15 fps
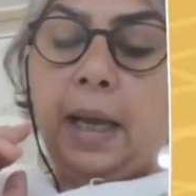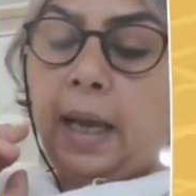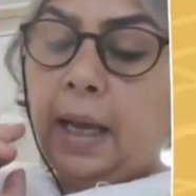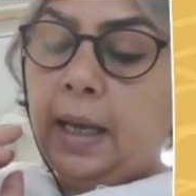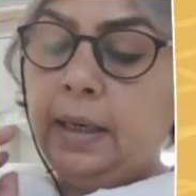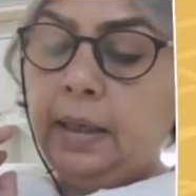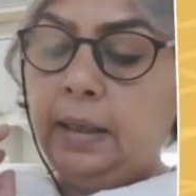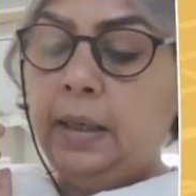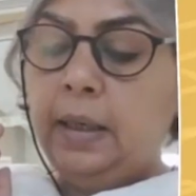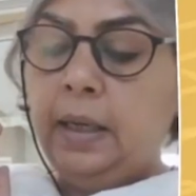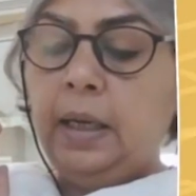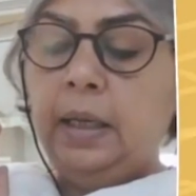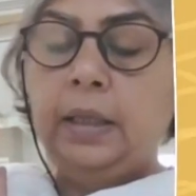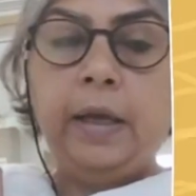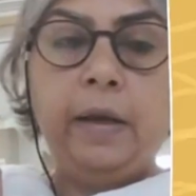and
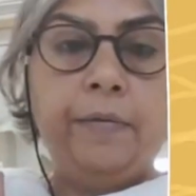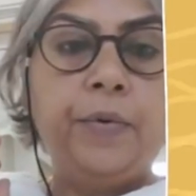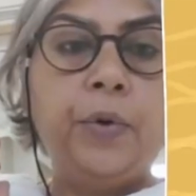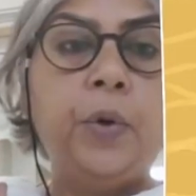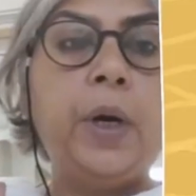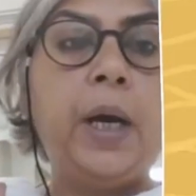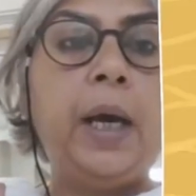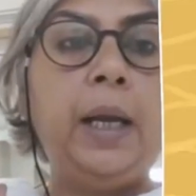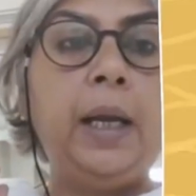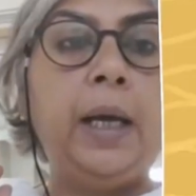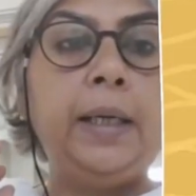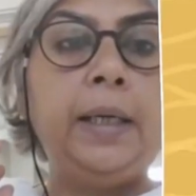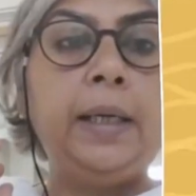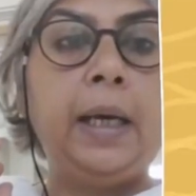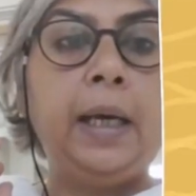therefore
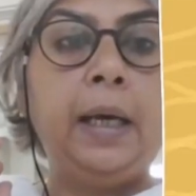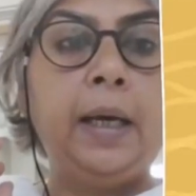allied